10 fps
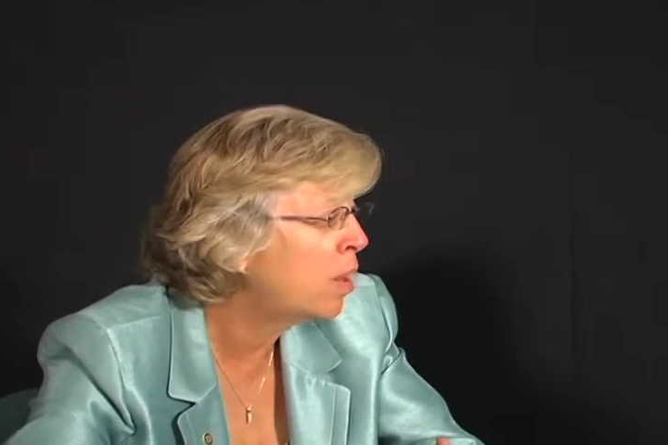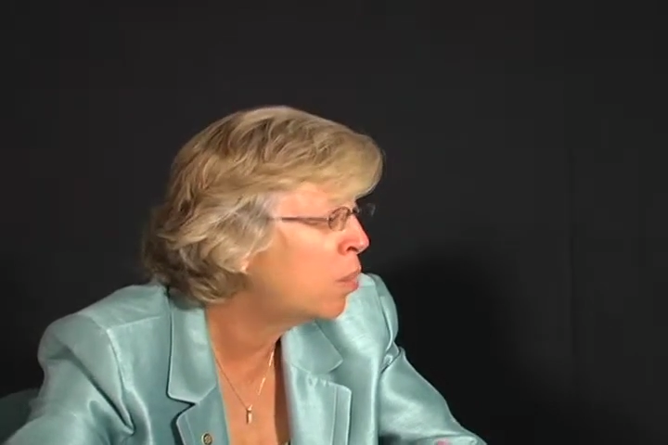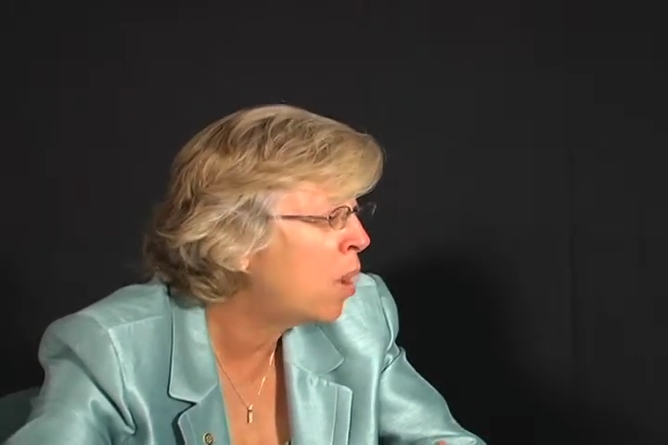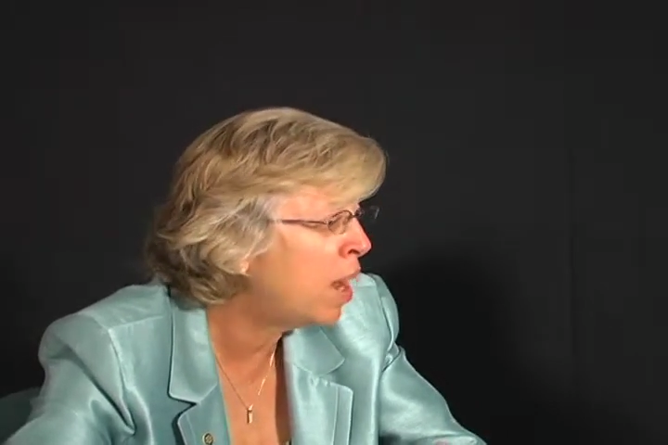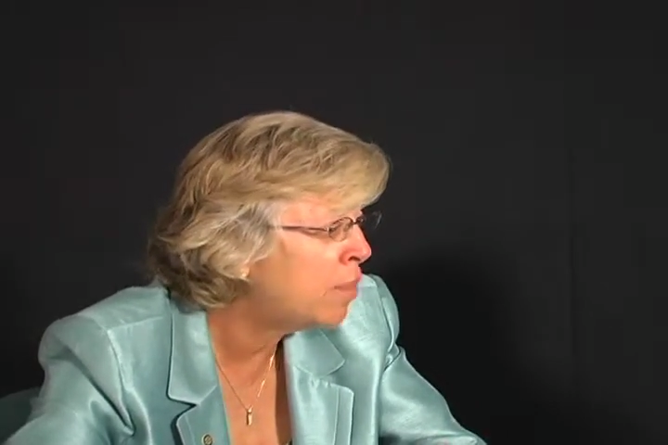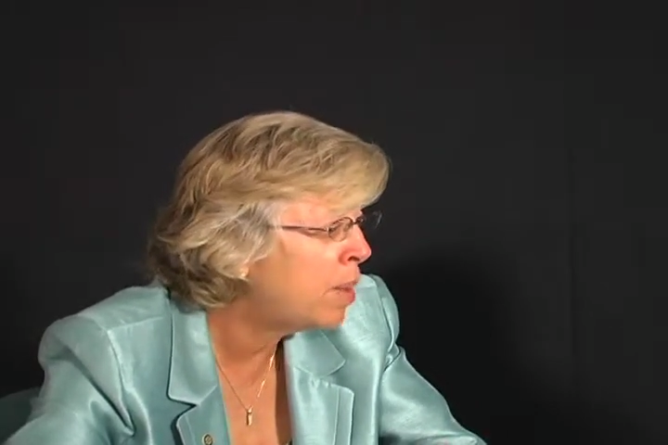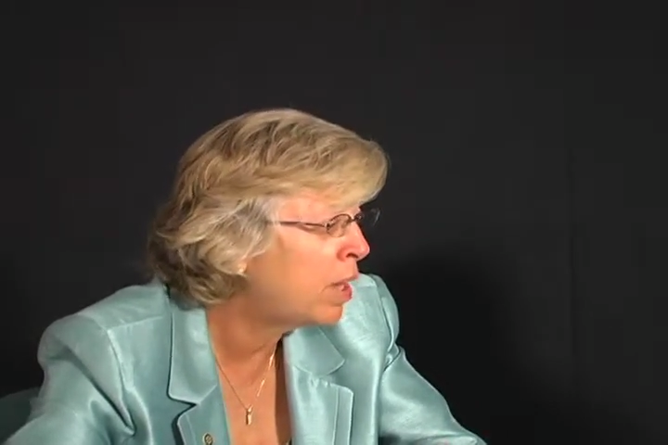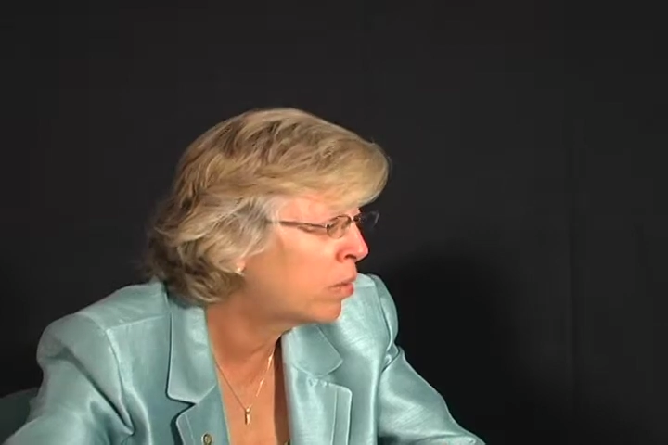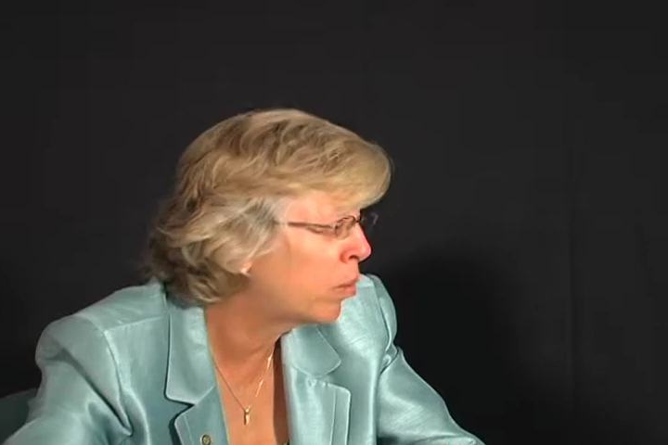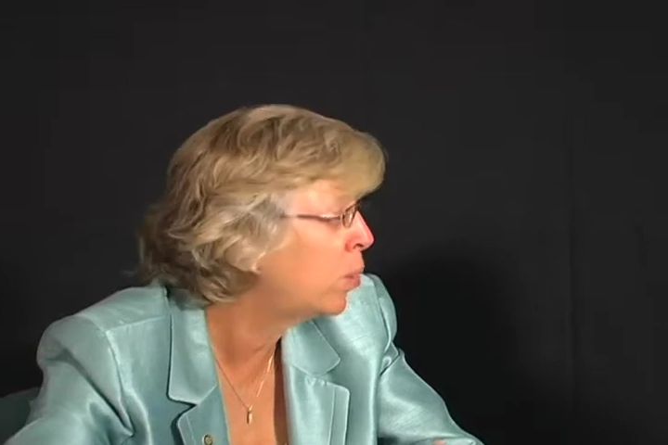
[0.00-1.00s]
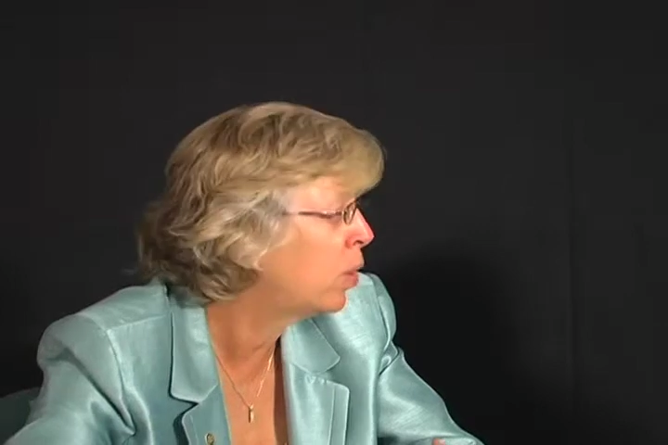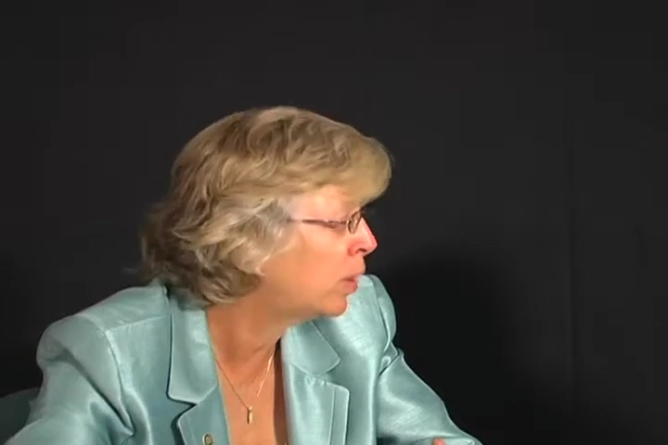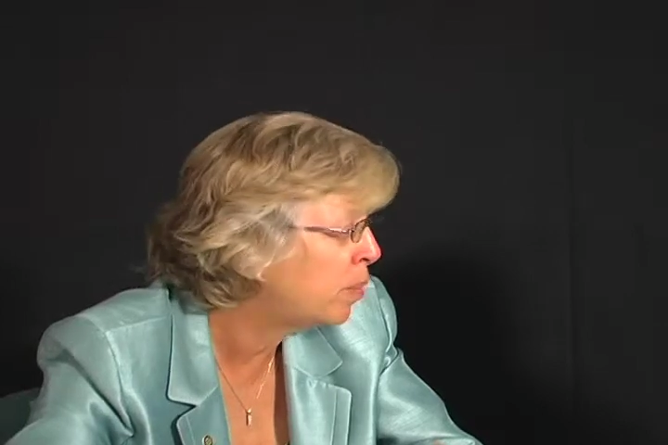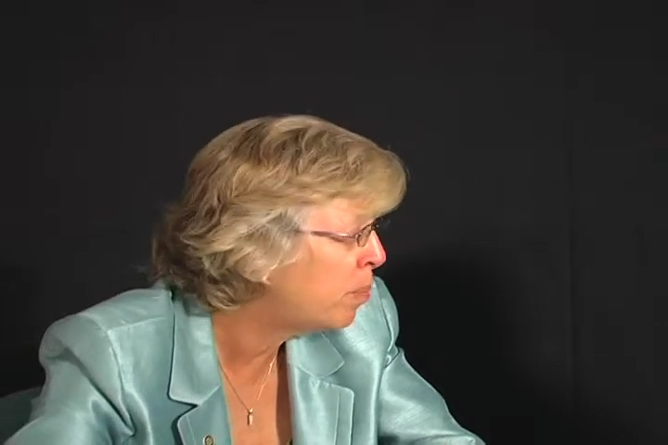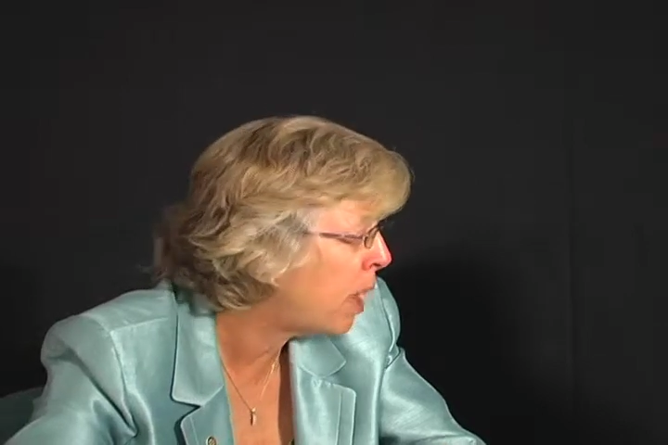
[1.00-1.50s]
They want to make the
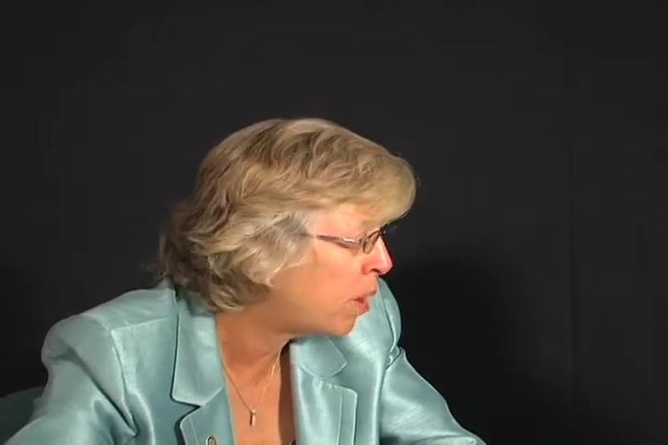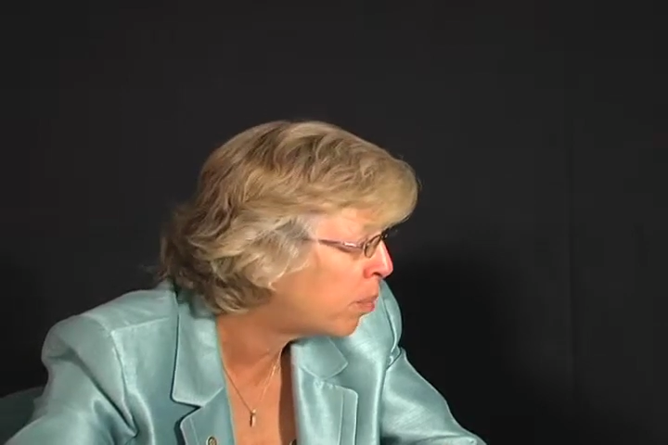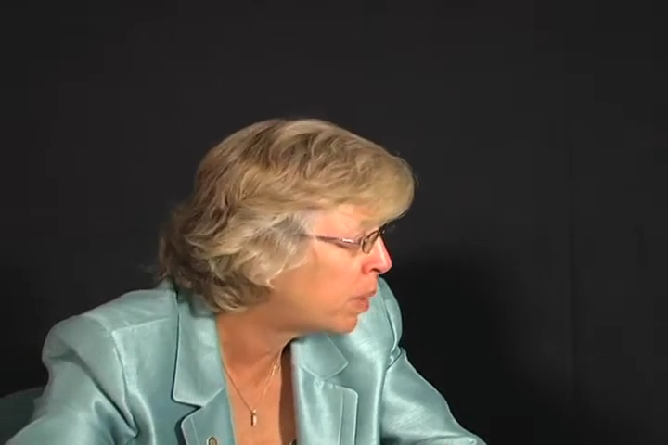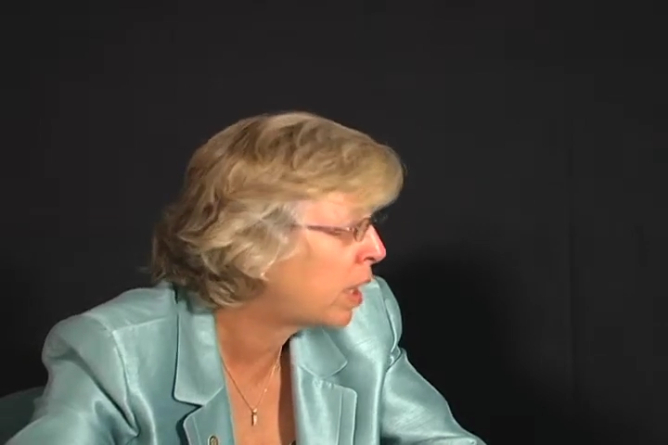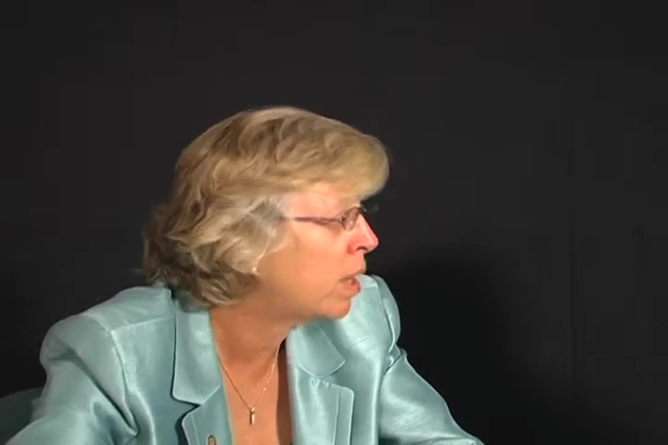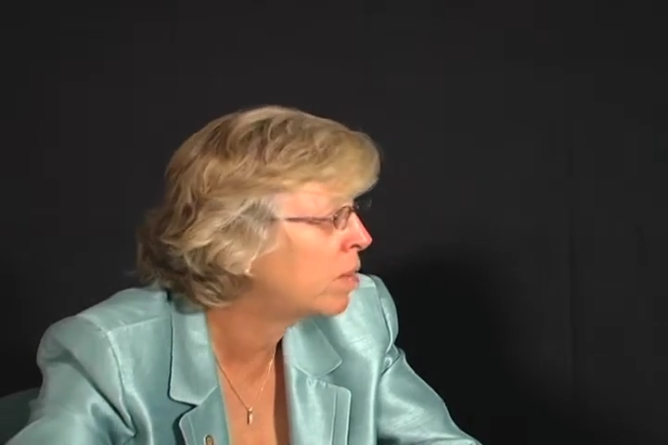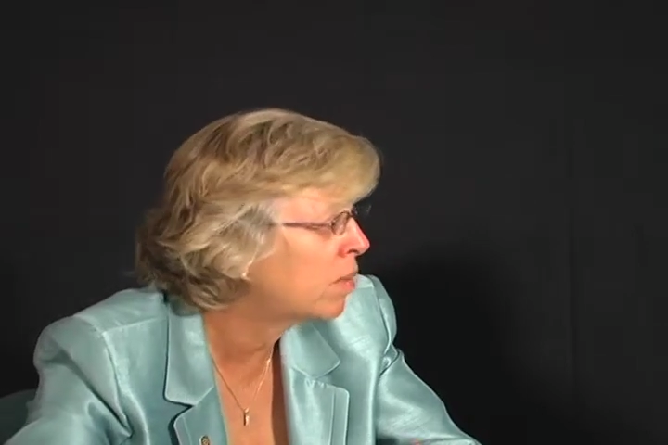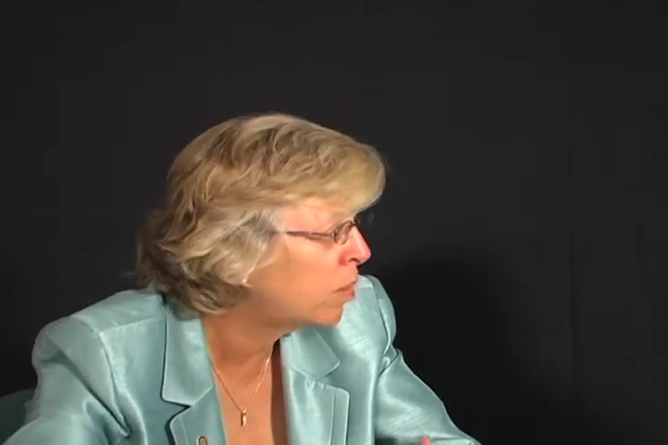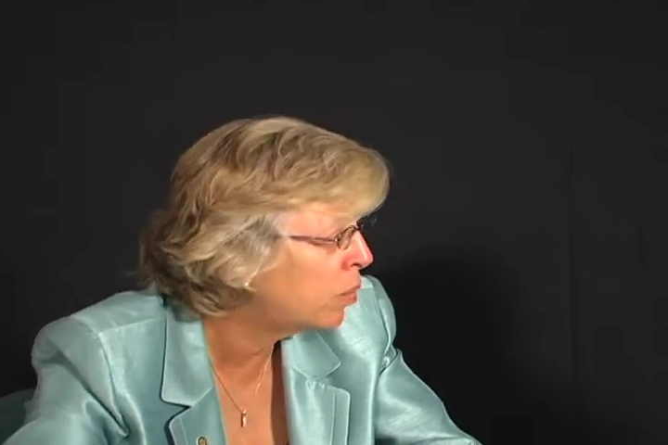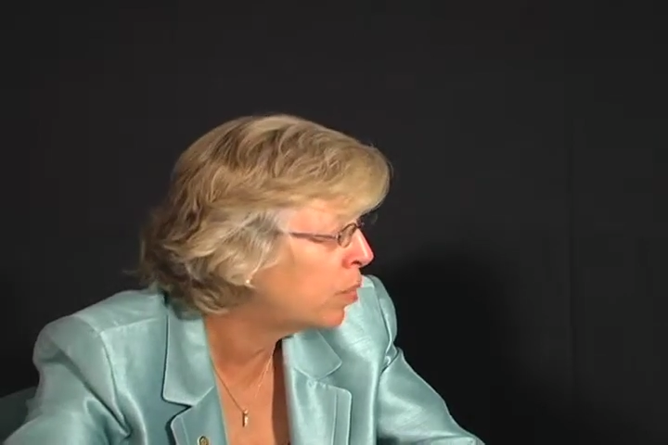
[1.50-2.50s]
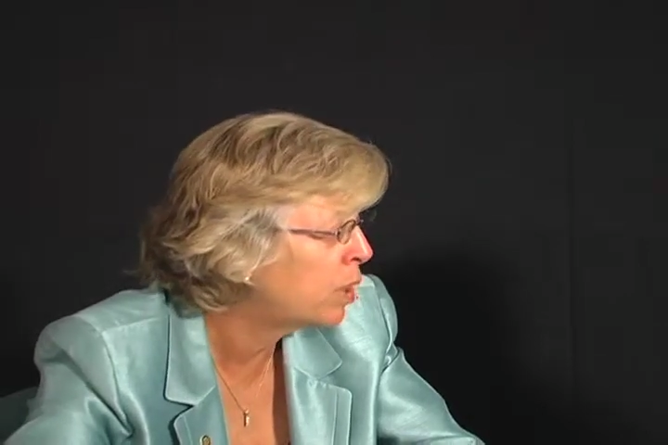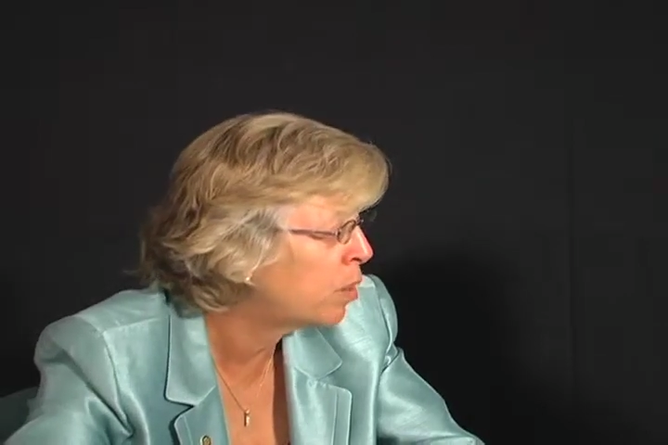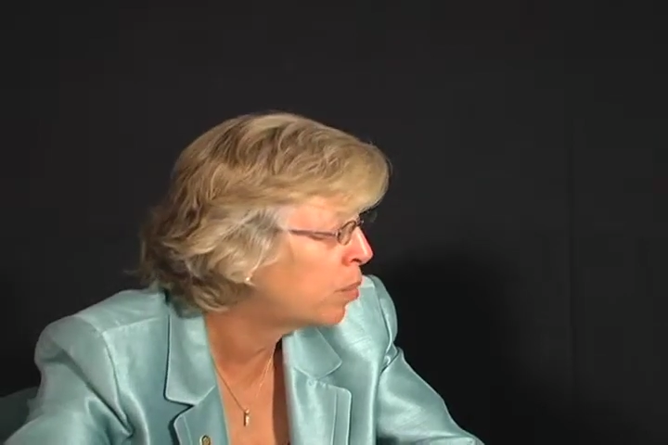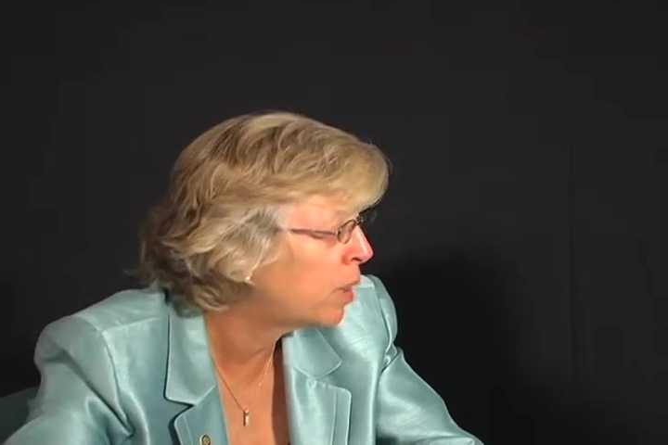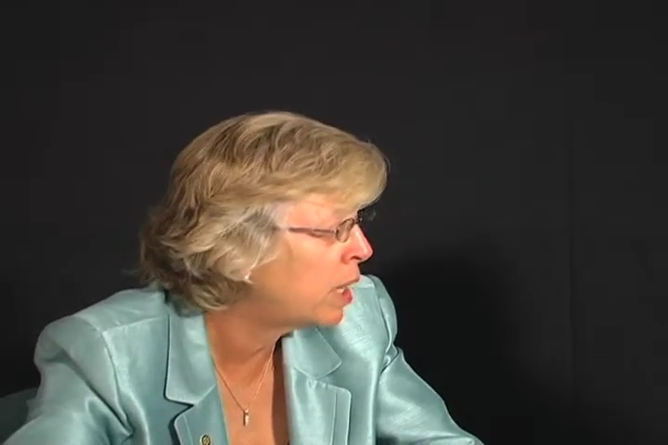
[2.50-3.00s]
world a better place, a
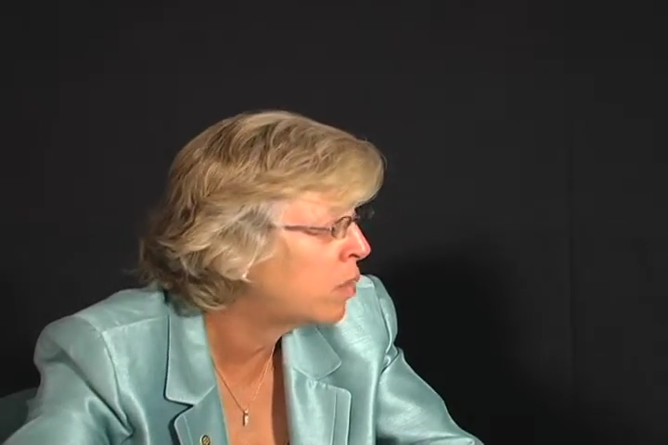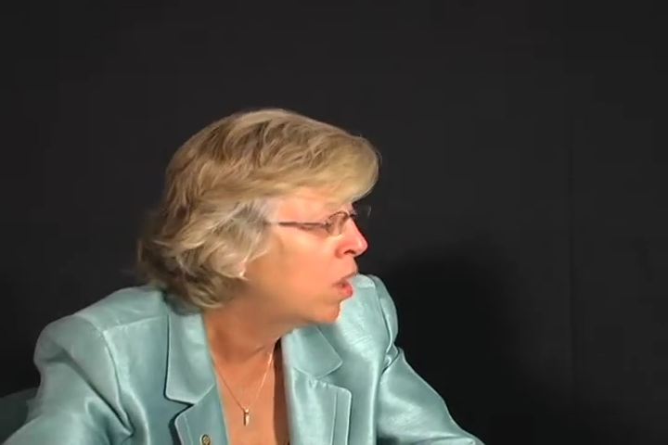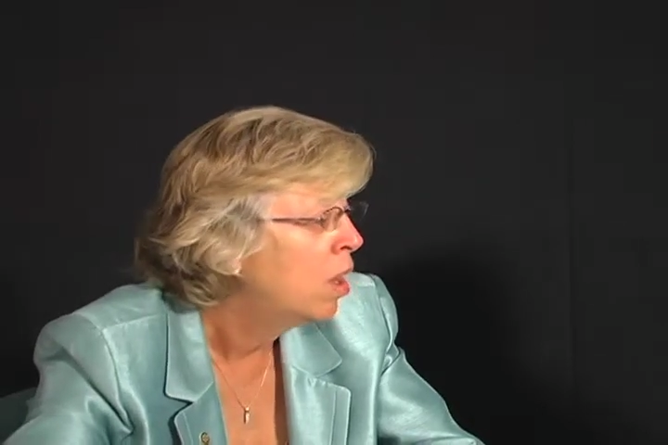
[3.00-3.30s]
greener place.